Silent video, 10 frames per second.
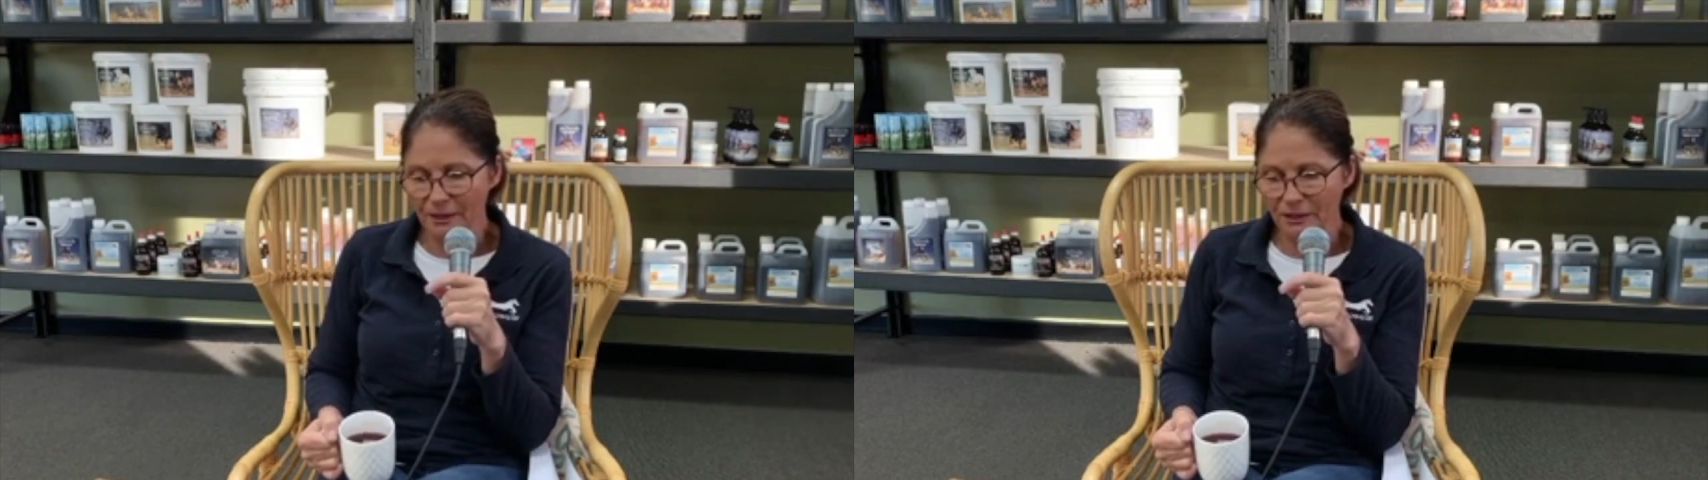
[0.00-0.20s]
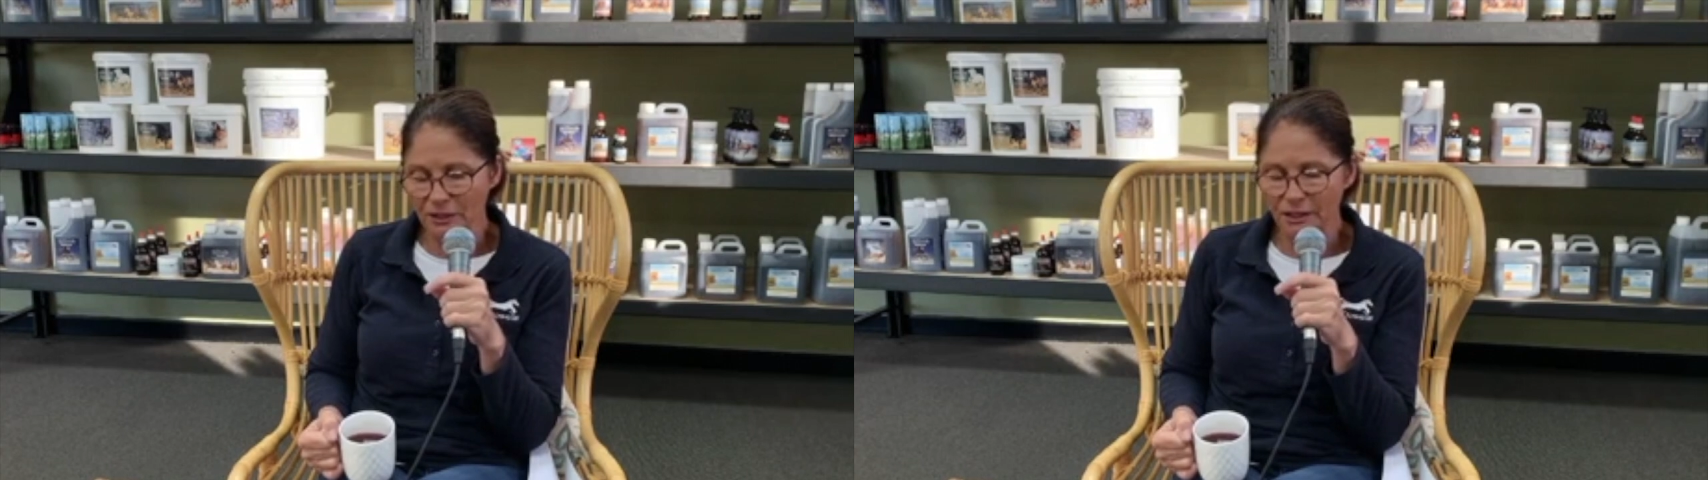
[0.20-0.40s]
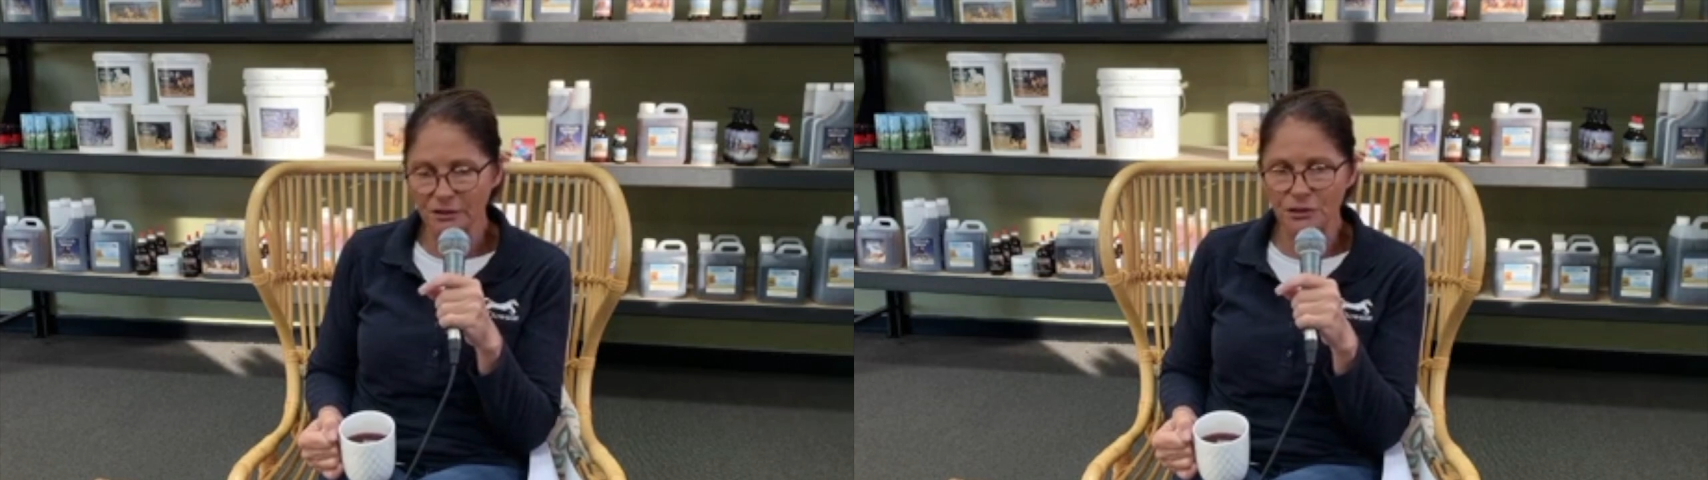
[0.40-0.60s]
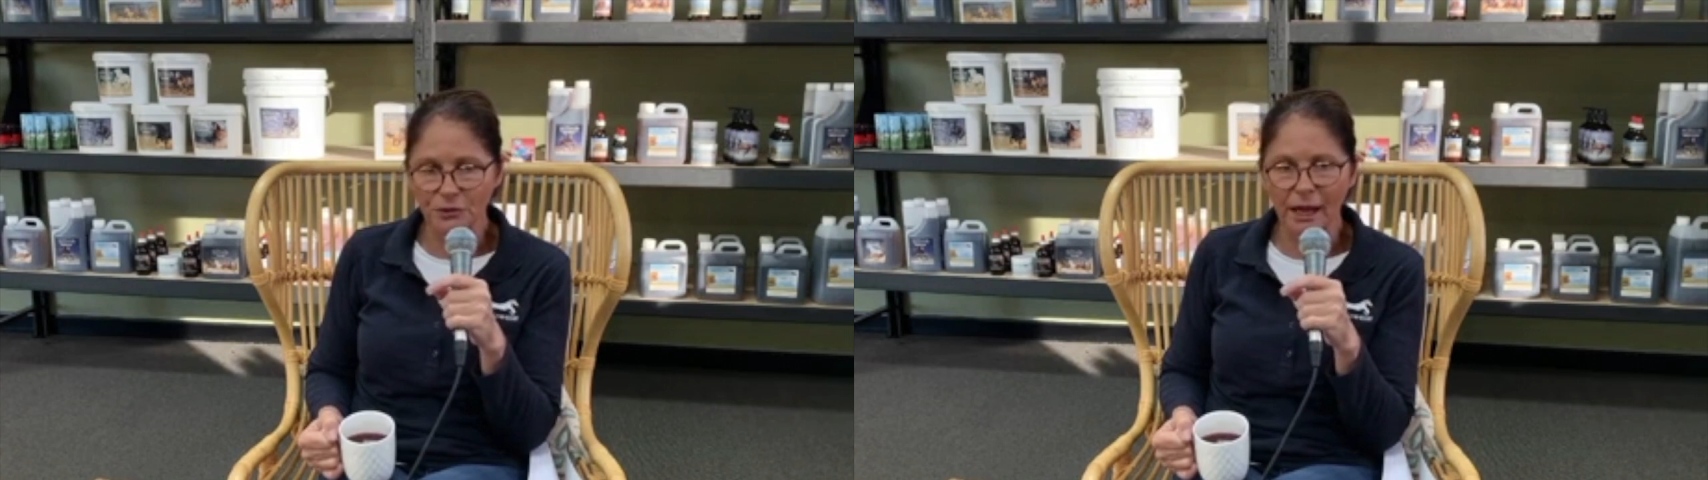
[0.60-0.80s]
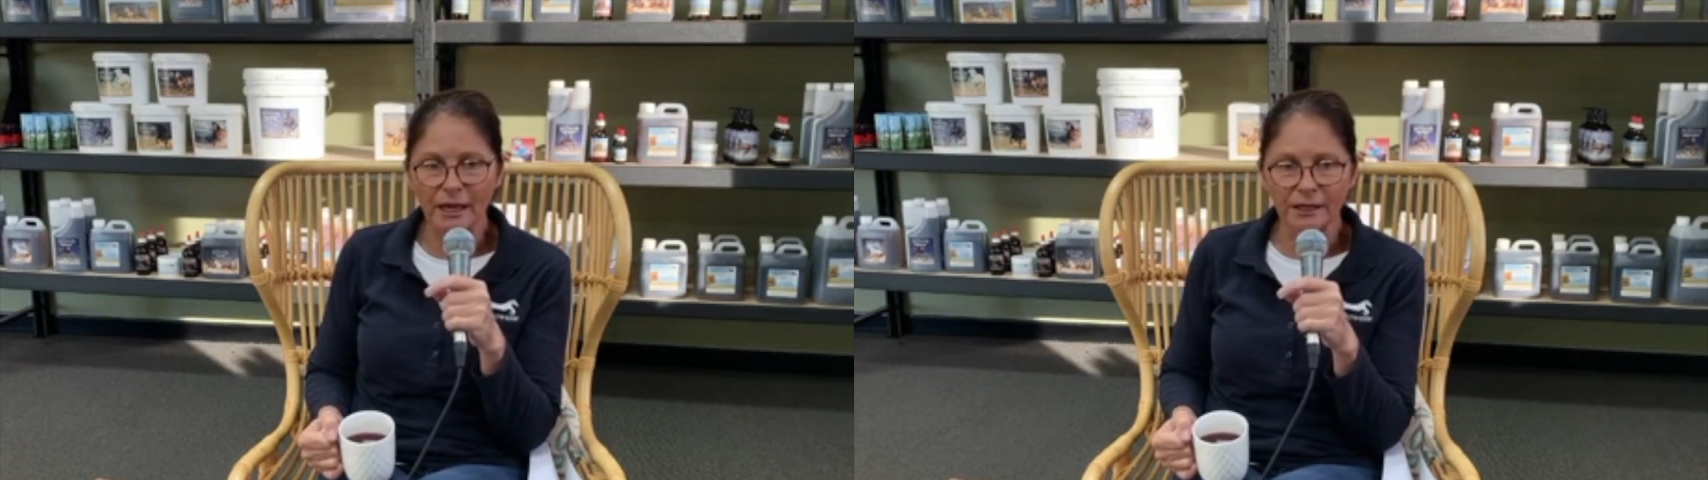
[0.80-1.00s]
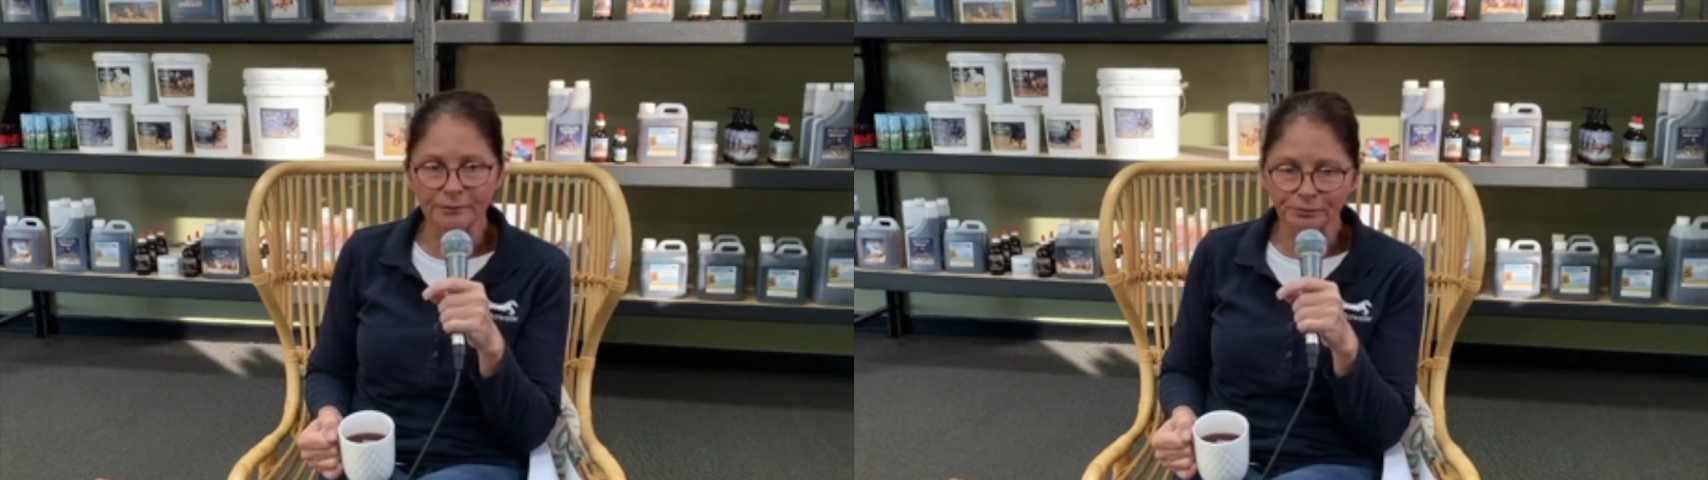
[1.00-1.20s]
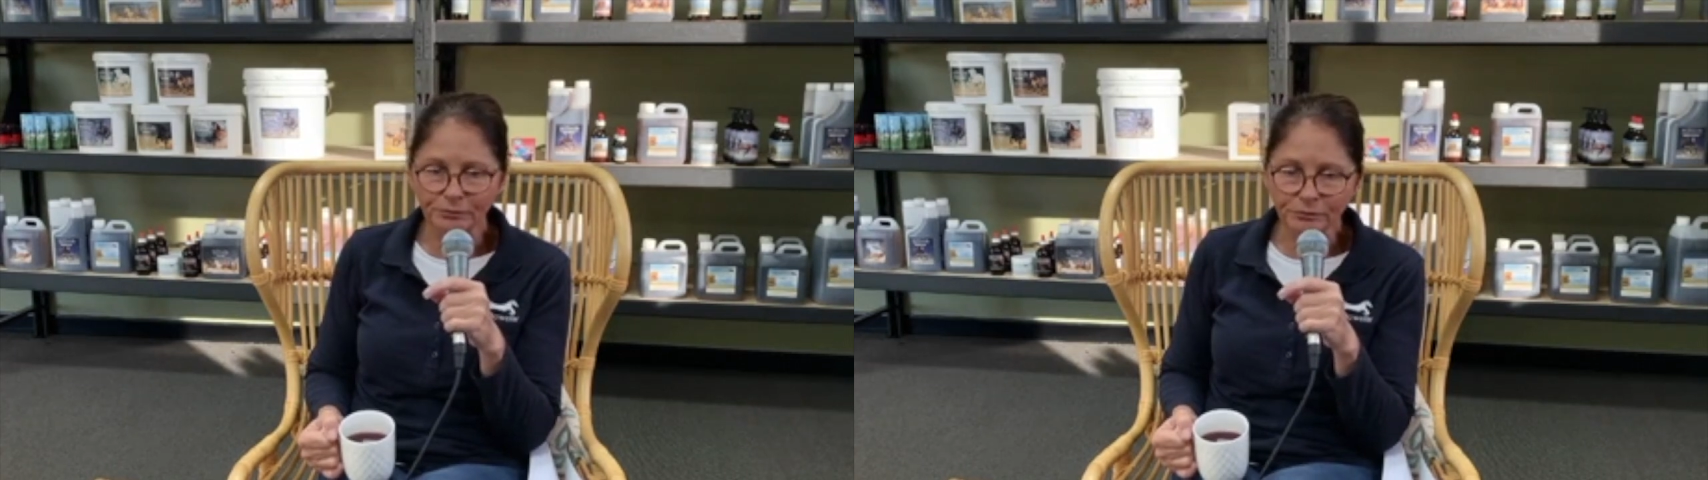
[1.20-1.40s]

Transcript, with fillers: actually an Australian.